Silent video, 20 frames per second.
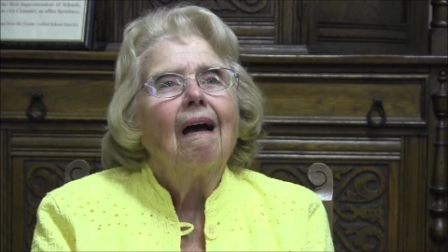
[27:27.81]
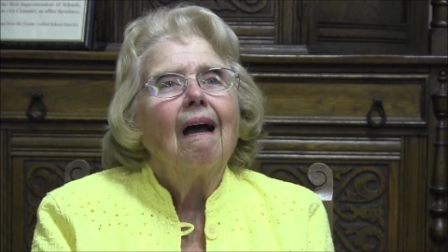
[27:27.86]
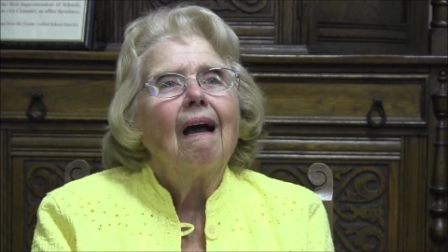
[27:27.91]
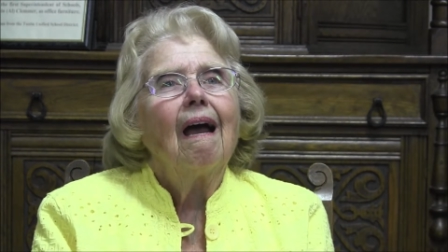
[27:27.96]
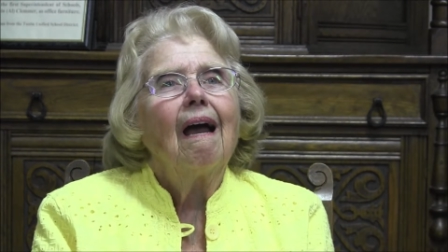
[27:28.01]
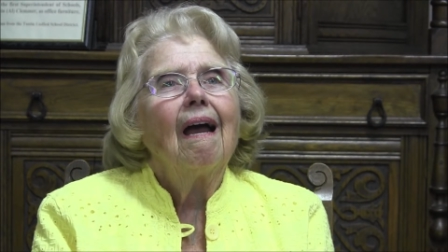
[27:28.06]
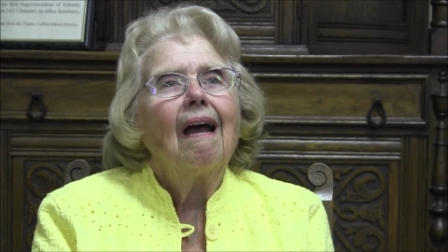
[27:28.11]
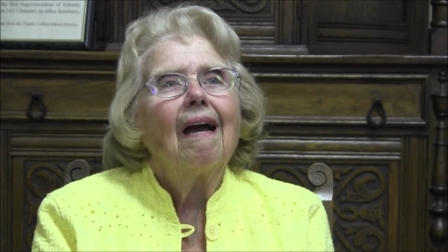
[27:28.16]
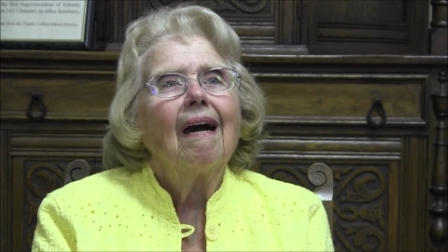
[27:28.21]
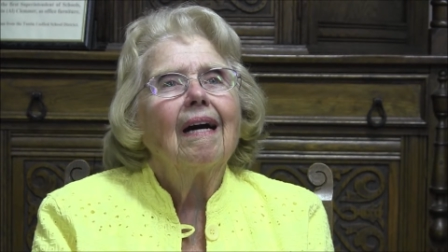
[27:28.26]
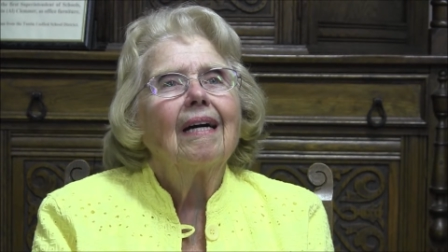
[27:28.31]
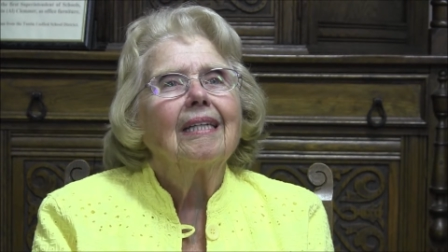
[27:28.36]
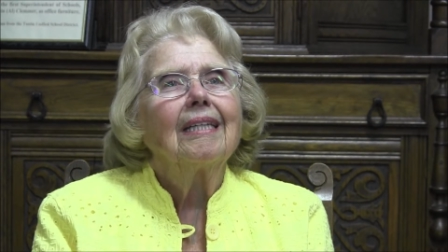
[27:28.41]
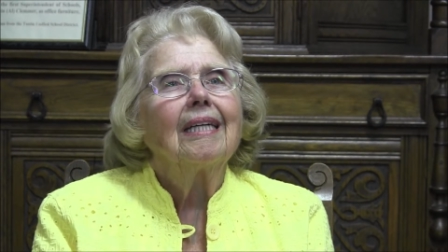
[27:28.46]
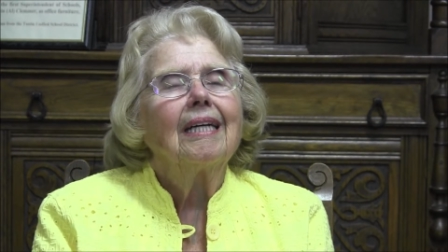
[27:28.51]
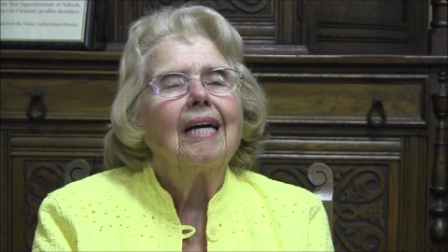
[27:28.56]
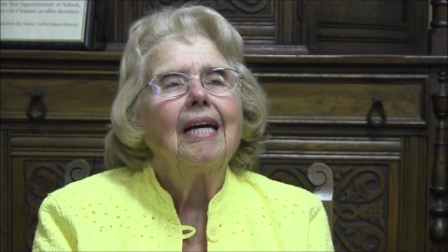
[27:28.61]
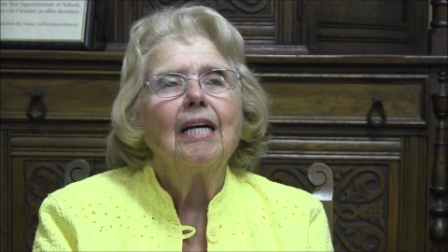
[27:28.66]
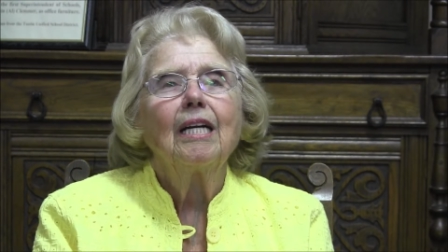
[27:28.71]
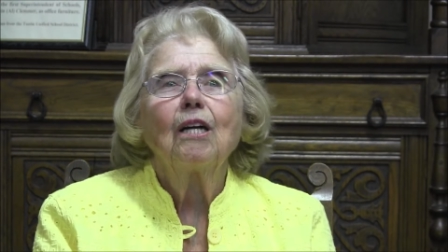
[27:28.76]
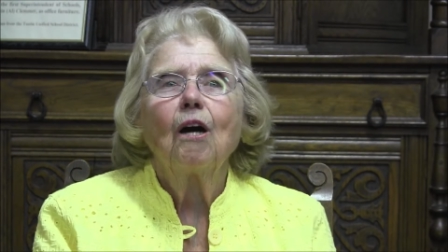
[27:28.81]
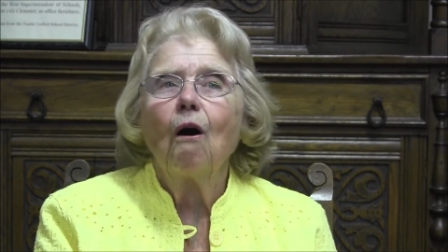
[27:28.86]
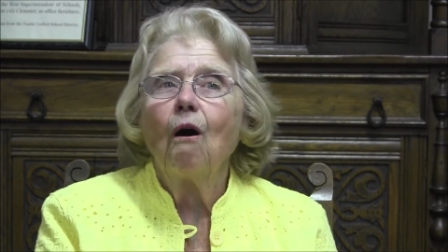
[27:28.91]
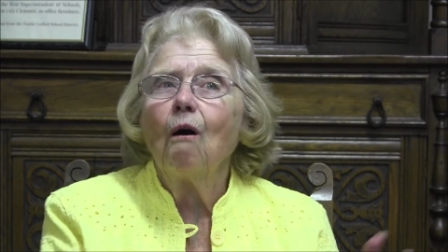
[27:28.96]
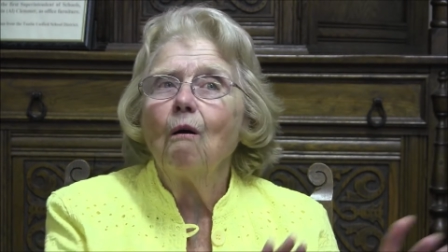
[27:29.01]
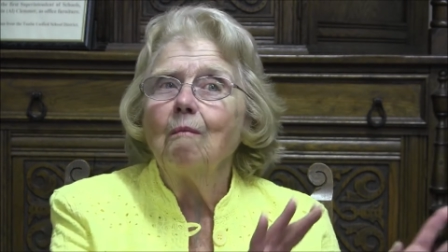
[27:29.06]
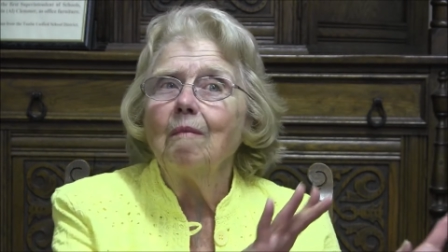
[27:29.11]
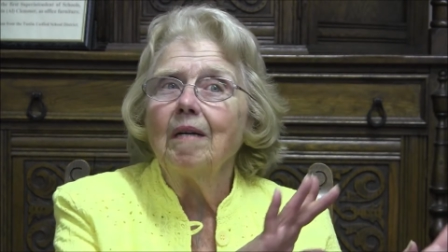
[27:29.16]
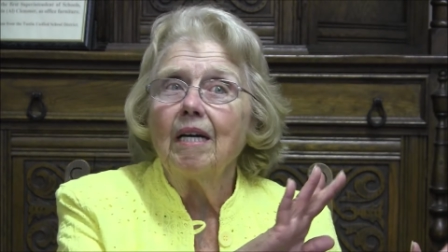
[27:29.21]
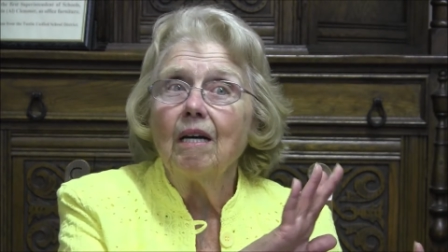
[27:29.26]
And he'd
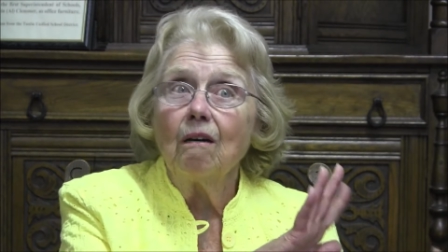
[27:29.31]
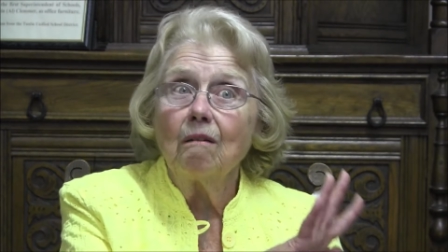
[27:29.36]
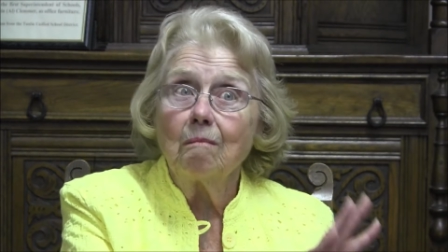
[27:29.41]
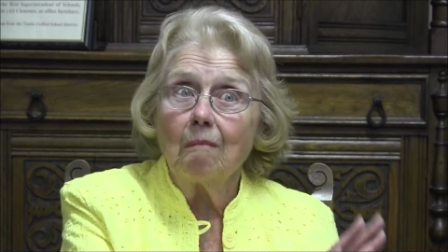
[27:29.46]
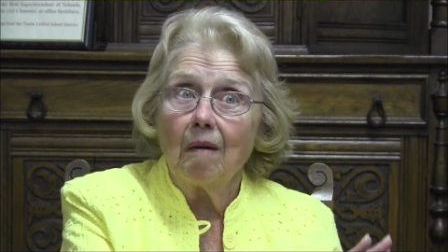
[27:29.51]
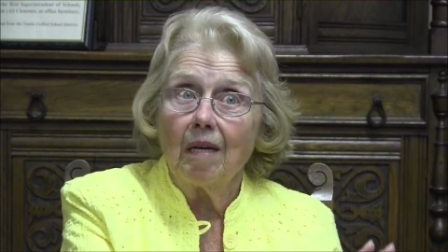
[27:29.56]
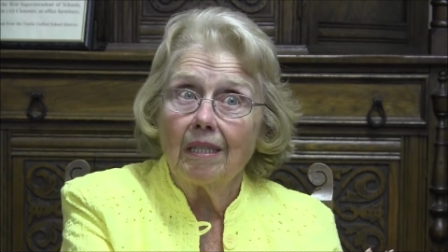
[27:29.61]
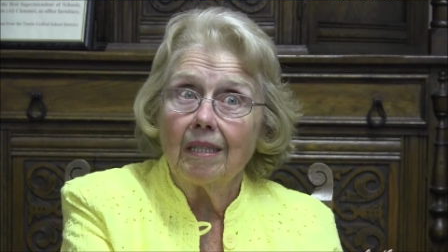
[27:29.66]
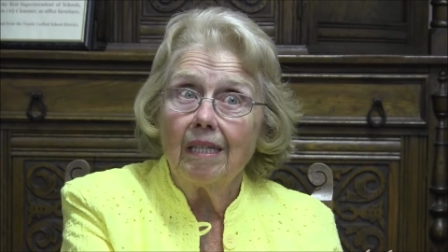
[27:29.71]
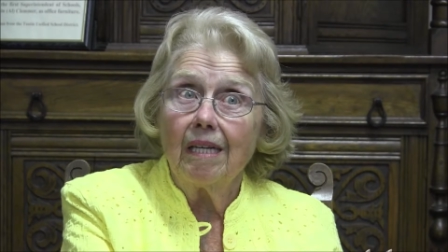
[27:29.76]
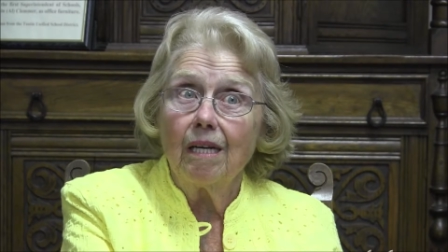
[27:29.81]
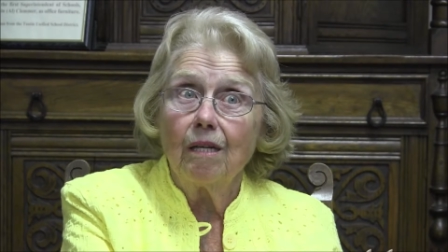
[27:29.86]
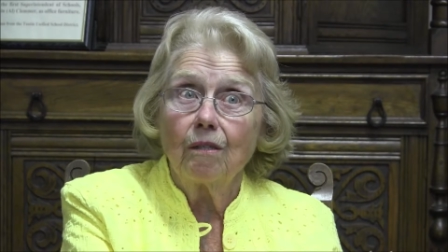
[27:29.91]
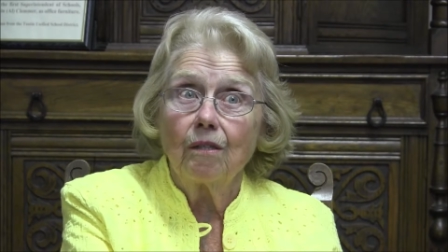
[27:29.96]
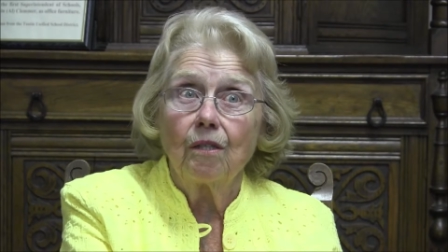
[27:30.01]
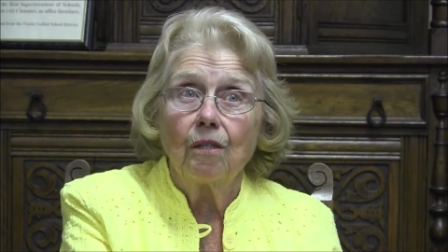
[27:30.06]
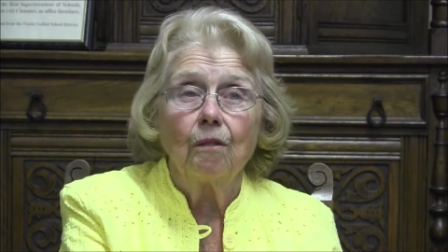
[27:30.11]
call me on Monday and